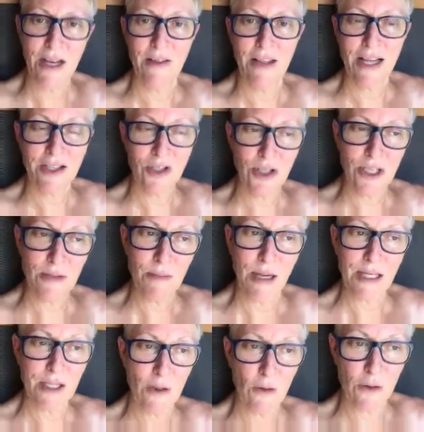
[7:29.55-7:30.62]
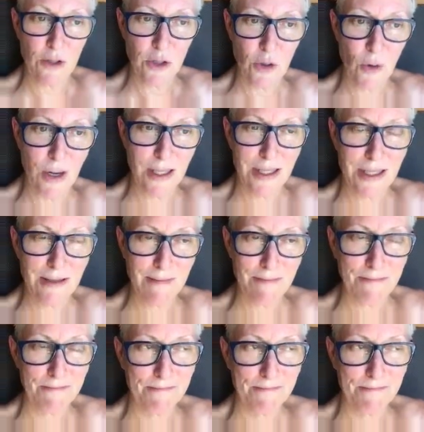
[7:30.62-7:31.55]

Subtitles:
And that's just my soul's choice.